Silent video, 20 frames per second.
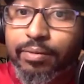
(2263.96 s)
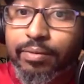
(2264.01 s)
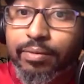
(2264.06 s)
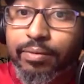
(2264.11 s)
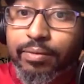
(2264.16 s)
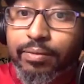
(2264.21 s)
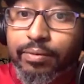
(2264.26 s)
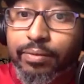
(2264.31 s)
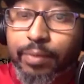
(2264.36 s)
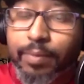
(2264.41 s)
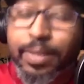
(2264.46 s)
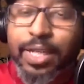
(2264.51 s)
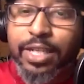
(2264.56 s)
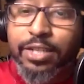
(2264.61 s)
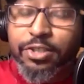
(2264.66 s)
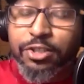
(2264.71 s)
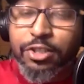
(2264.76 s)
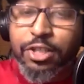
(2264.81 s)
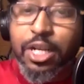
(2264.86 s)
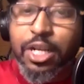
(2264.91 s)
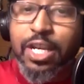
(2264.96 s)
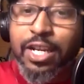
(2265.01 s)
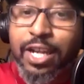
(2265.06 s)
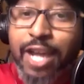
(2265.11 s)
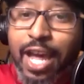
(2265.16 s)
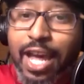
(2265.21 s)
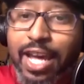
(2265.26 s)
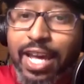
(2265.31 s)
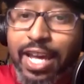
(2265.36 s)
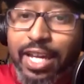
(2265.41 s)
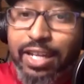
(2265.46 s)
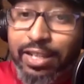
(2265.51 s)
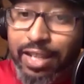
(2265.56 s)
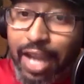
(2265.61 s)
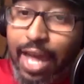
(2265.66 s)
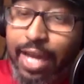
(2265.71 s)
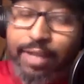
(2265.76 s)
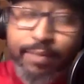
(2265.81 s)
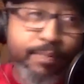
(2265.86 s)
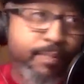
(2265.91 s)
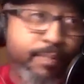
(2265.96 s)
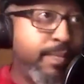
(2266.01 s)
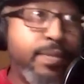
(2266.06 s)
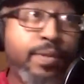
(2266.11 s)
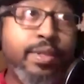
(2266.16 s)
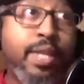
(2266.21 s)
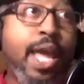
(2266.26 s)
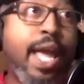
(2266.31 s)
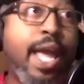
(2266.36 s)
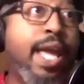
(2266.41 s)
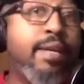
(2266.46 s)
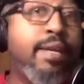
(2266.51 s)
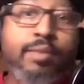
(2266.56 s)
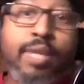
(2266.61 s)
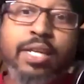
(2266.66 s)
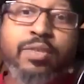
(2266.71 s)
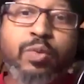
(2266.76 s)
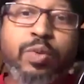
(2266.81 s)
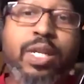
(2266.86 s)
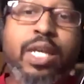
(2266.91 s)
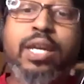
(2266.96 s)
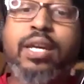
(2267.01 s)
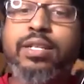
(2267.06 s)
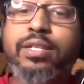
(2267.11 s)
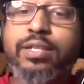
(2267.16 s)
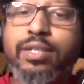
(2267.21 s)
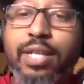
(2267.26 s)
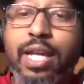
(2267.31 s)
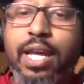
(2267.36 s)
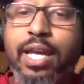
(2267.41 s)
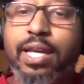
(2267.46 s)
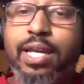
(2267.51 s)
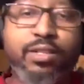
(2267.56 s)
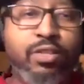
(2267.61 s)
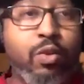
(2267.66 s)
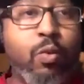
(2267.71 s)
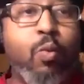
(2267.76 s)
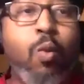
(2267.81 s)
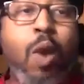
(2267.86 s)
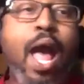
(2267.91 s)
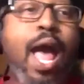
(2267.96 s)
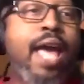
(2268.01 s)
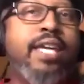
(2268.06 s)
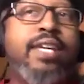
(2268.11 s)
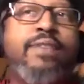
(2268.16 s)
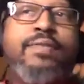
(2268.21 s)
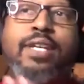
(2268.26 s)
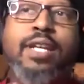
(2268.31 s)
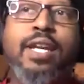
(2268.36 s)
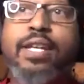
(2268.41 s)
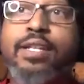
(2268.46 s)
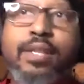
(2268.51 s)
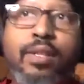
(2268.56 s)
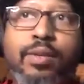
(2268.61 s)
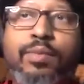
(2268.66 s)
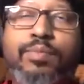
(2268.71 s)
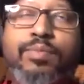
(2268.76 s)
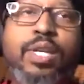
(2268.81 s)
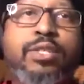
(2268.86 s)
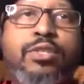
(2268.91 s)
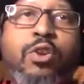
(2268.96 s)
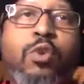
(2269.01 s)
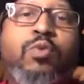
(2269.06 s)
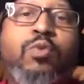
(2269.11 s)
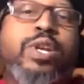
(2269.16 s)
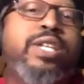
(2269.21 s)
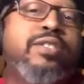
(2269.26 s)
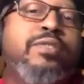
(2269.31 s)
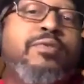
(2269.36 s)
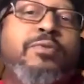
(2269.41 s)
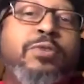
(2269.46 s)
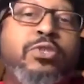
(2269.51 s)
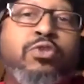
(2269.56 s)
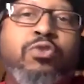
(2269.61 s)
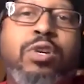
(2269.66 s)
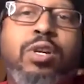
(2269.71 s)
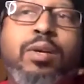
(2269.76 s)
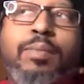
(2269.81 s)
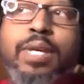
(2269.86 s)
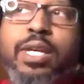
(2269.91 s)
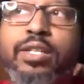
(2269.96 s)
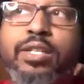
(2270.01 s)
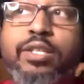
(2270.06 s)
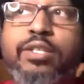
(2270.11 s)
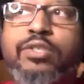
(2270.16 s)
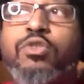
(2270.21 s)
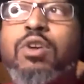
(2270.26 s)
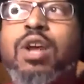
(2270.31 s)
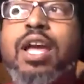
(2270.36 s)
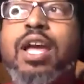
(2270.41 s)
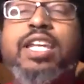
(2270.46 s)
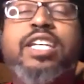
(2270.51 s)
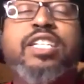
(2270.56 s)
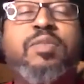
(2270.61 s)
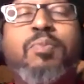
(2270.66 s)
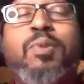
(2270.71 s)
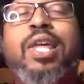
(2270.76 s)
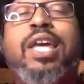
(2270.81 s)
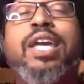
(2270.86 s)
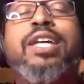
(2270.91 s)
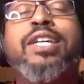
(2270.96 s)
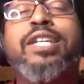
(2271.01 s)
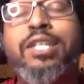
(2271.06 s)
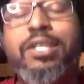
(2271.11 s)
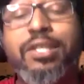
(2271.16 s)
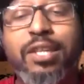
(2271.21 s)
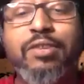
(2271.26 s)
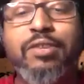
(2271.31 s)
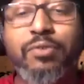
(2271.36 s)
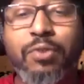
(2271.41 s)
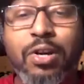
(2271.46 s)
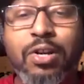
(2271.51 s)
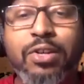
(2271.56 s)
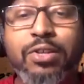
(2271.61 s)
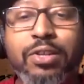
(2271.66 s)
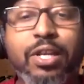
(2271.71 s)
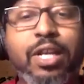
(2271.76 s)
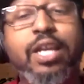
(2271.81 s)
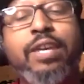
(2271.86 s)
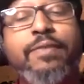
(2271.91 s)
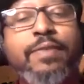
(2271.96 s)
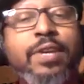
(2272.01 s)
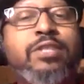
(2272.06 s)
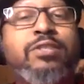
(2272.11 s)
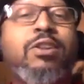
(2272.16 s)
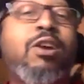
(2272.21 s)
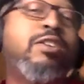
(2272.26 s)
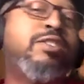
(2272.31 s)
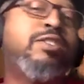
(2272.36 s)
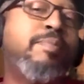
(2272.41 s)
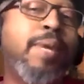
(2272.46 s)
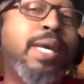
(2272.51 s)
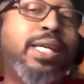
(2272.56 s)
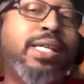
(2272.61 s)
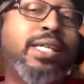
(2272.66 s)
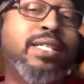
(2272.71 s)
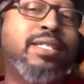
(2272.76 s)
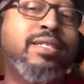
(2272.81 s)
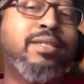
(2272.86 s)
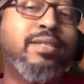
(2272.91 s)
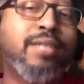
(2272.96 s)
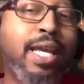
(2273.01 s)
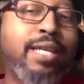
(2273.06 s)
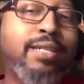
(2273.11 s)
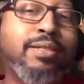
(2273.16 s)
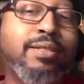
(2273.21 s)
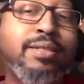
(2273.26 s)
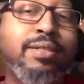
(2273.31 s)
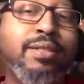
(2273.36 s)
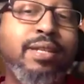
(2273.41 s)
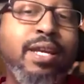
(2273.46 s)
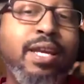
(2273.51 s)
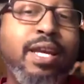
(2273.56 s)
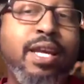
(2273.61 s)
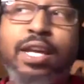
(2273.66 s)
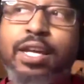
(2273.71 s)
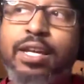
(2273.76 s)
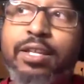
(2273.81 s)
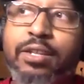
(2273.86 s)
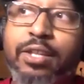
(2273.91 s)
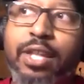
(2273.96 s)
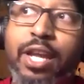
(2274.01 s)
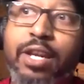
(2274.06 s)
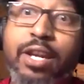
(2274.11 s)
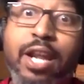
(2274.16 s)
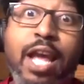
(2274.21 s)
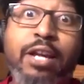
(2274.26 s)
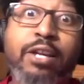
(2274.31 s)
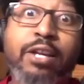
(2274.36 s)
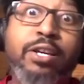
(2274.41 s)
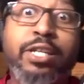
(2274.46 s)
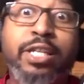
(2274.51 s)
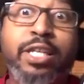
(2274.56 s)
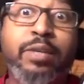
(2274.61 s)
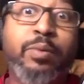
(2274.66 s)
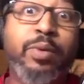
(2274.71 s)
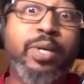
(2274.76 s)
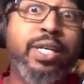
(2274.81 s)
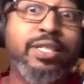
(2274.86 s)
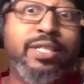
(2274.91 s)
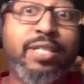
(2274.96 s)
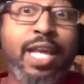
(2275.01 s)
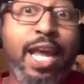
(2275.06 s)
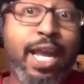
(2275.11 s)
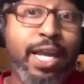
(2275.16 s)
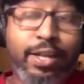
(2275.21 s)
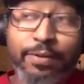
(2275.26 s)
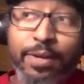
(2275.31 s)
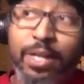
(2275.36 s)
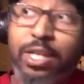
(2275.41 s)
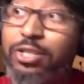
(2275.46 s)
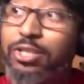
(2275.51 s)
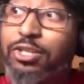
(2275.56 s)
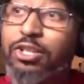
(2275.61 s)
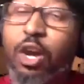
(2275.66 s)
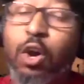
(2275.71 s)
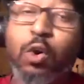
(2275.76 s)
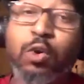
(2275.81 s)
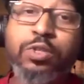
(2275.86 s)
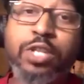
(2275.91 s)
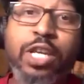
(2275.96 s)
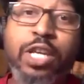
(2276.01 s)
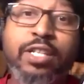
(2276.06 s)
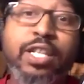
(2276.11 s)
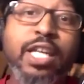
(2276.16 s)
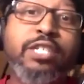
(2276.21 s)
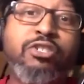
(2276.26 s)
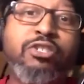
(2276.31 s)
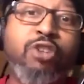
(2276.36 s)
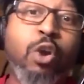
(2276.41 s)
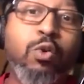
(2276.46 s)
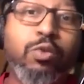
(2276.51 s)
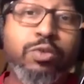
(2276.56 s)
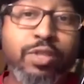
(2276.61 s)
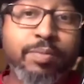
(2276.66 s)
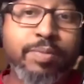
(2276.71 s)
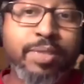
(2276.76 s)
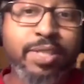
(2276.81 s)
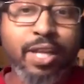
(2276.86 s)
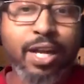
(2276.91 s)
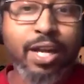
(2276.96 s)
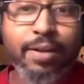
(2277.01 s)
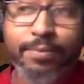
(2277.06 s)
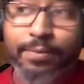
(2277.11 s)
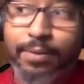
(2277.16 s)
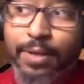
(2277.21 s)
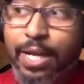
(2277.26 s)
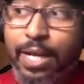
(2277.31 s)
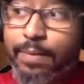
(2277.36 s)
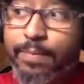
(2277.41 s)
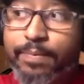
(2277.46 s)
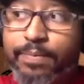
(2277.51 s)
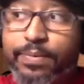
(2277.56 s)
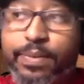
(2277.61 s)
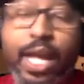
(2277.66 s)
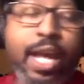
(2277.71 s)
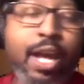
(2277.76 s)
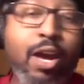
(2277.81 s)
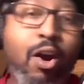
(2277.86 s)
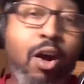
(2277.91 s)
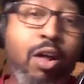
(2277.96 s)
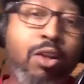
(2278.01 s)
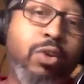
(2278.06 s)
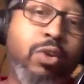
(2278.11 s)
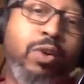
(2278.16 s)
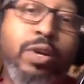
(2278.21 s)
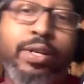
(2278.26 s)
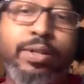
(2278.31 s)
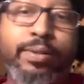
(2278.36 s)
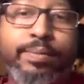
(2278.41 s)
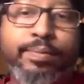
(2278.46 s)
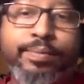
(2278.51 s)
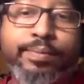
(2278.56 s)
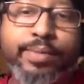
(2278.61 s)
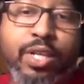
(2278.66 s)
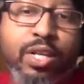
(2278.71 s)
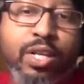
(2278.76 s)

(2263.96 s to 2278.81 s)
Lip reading: And these China, like that's what they understand. So why even? There's no reason for Trump to try and explain anything further. If he starts making sense, they're not gonna get what he's saying. If he just goes, they stole some stuff, they all on. So